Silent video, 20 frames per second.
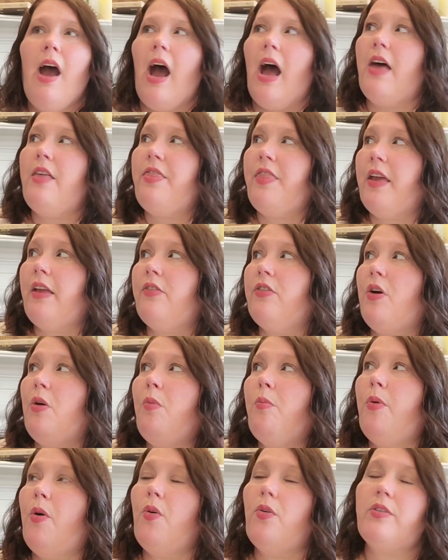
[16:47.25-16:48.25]
I think they'll
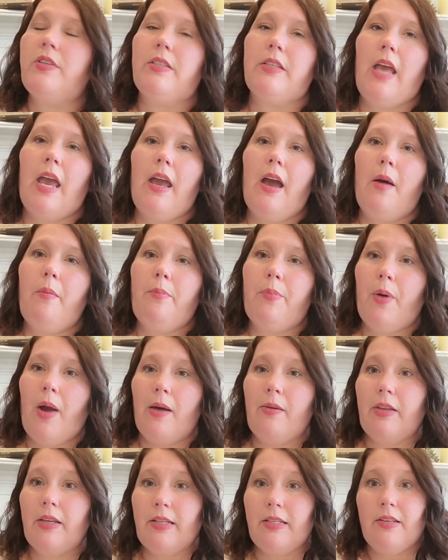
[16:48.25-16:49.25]
both stay up
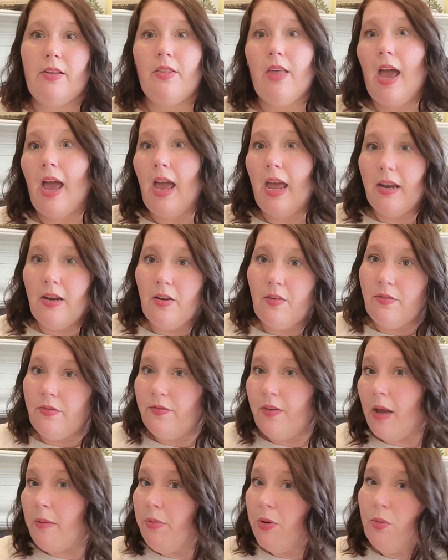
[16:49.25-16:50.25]
probably till the end of
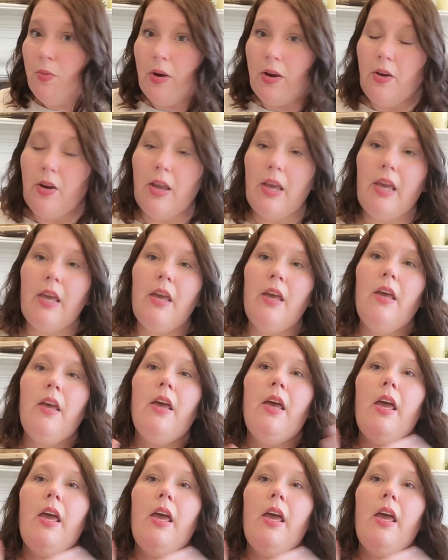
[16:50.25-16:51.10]
February.